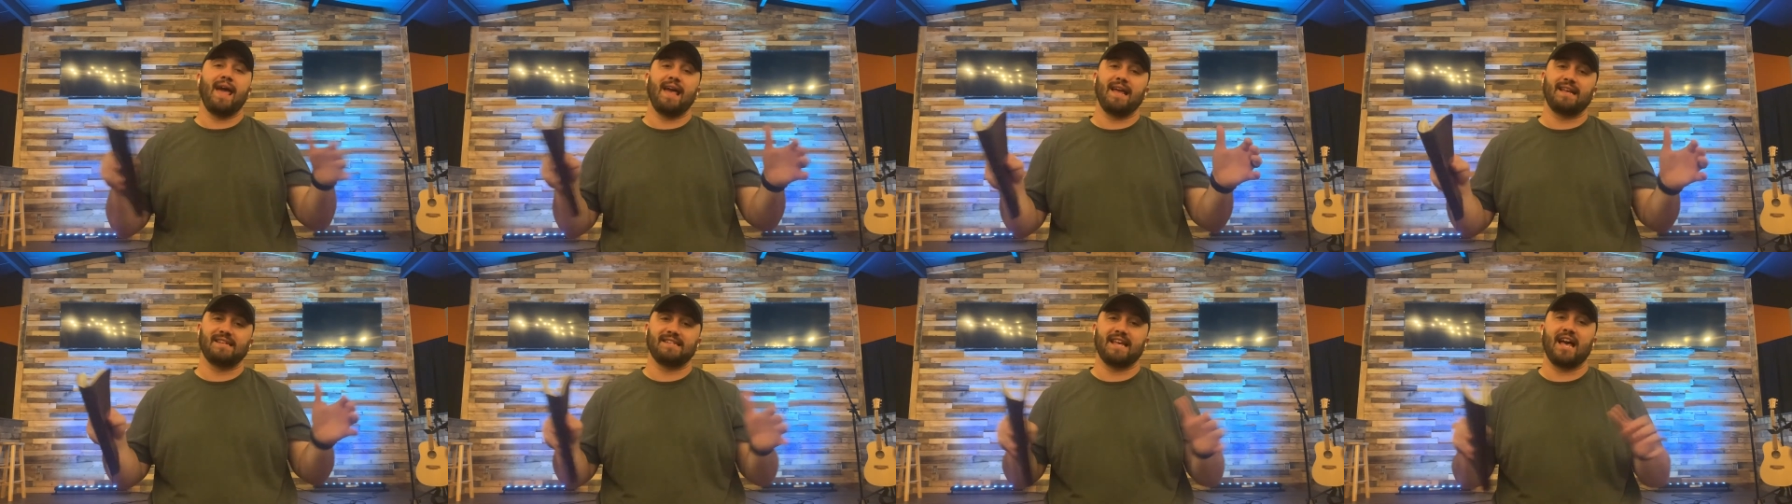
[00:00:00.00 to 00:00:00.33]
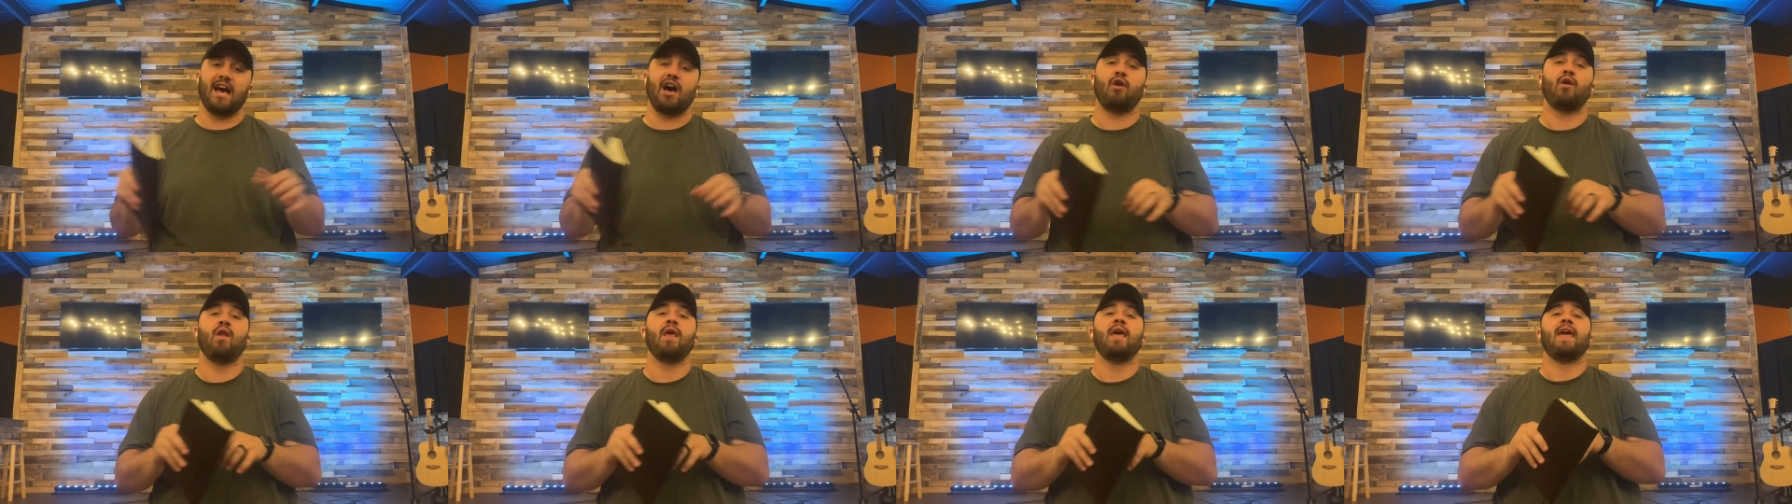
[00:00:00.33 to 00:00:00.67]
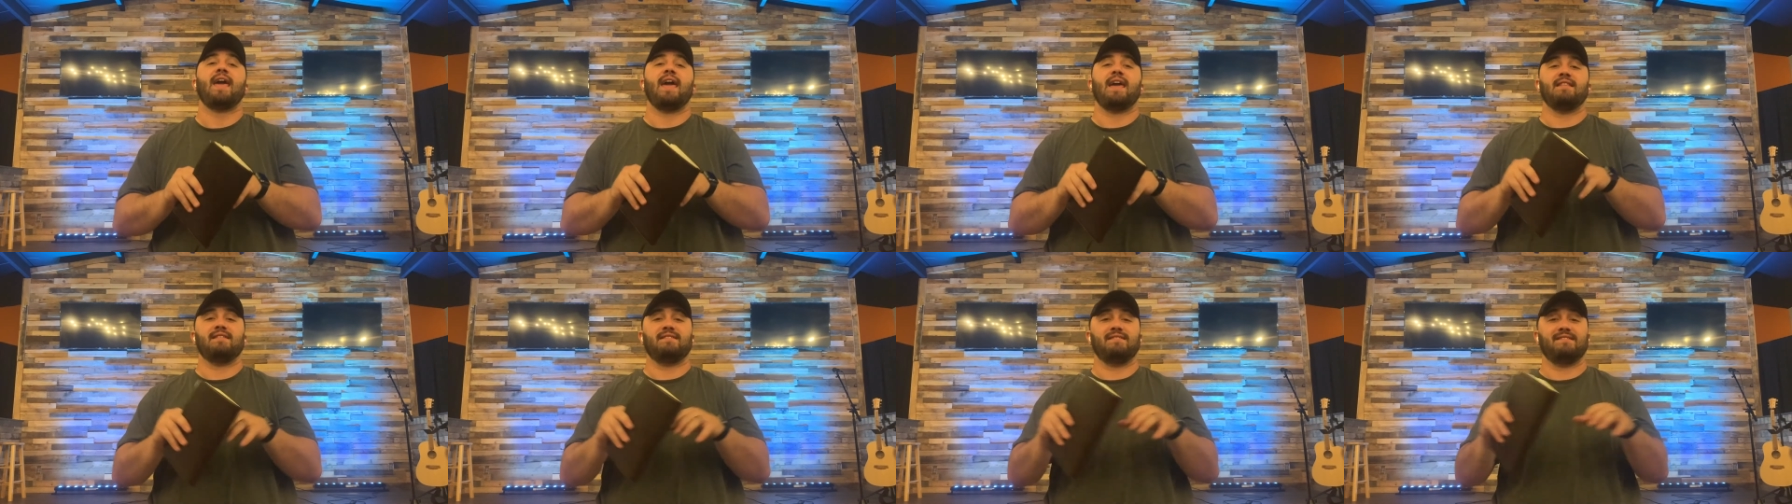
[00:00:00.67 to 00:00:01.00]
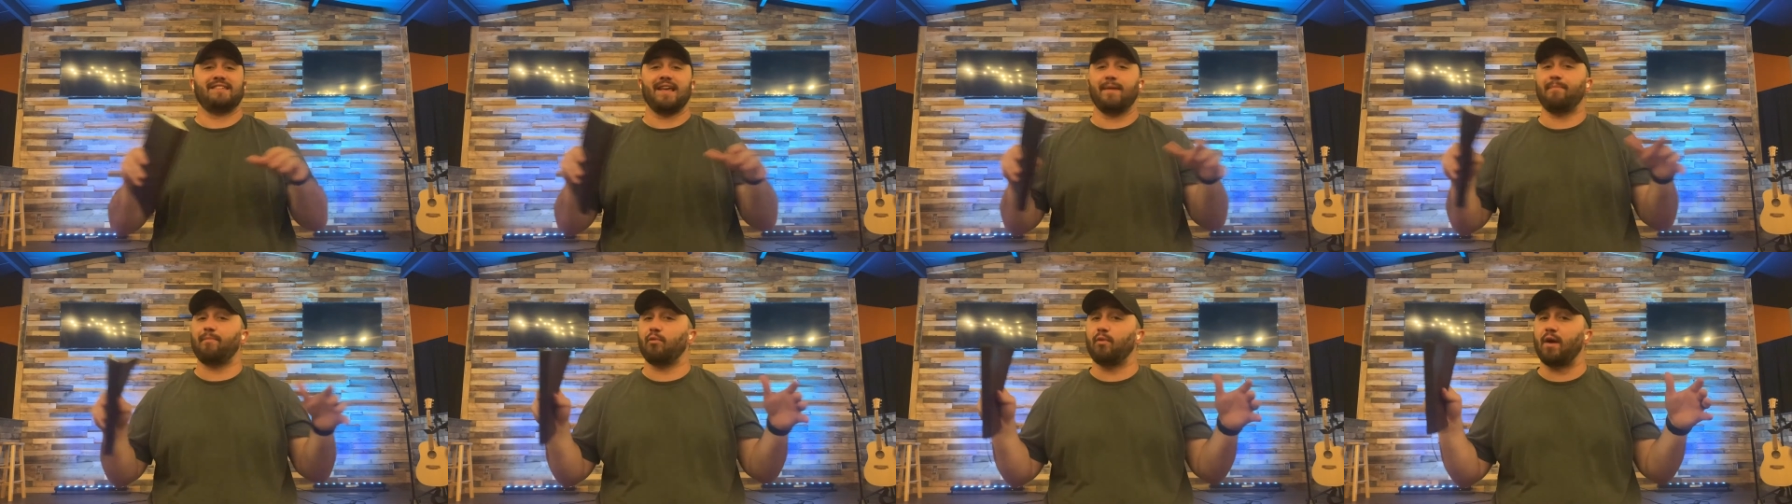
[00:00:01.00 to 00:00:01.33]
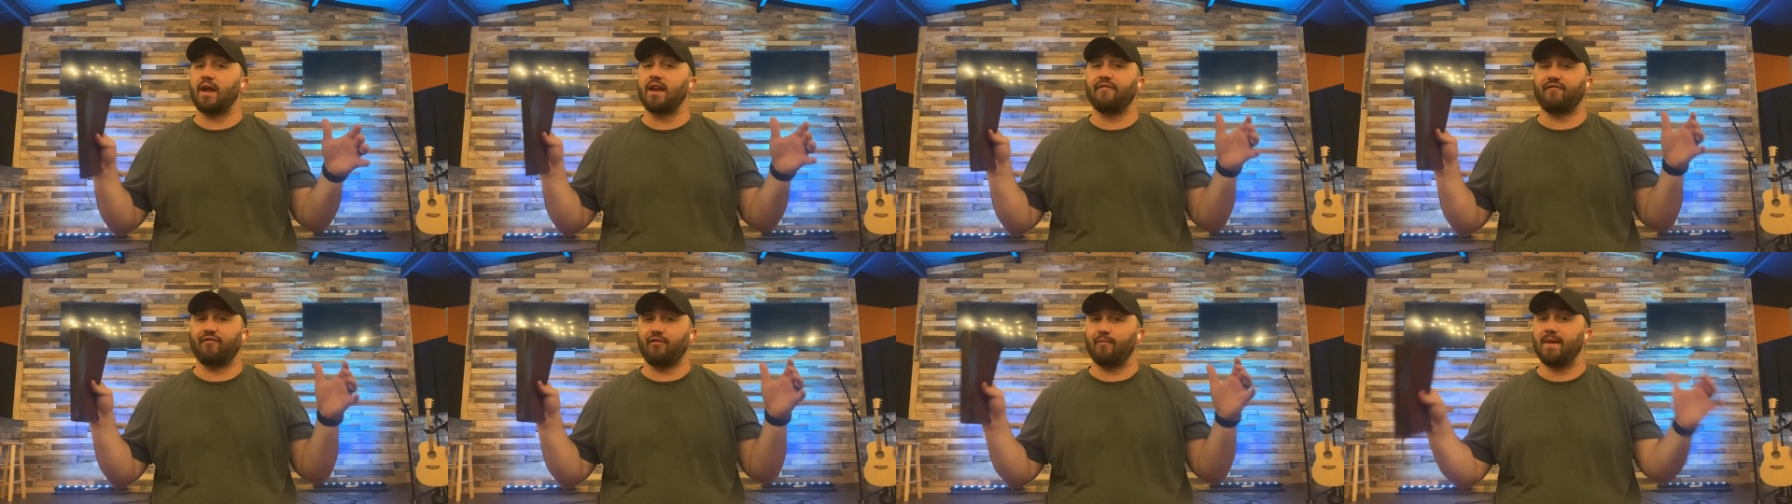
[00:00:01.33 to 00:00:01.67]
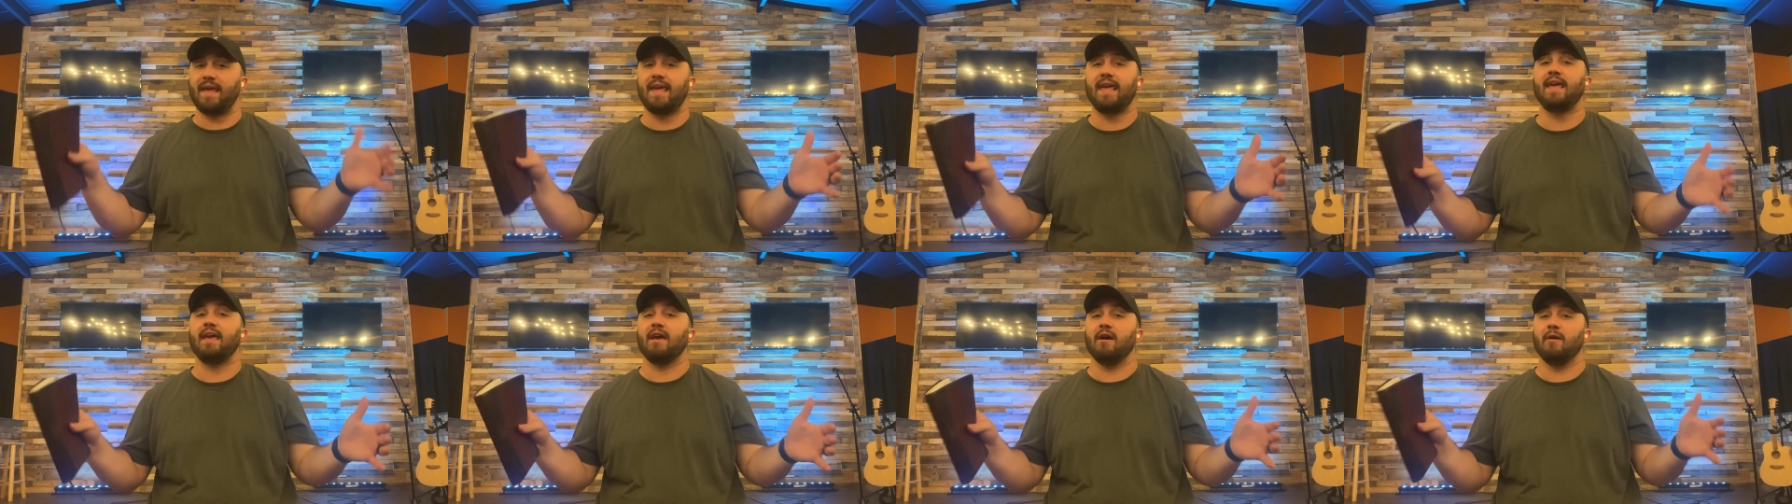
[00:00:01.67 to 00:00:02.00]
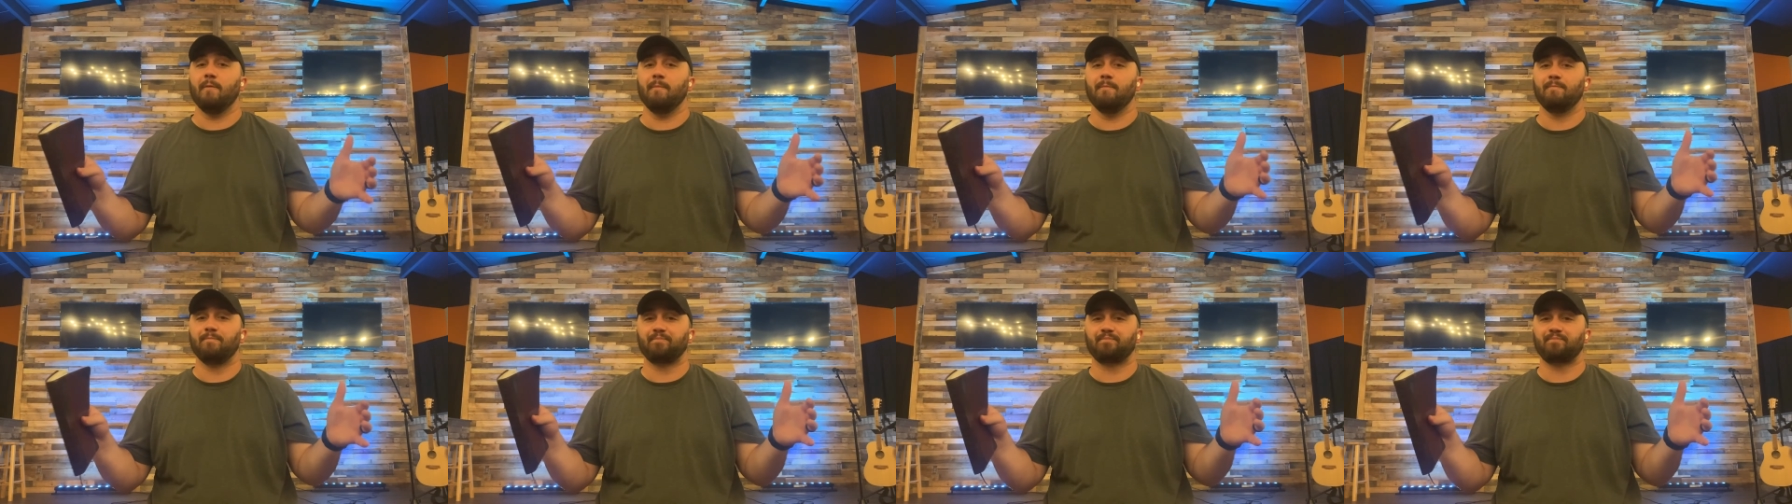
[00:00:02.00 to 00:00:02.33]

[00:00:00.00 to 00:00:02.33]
exiled and separated from Him,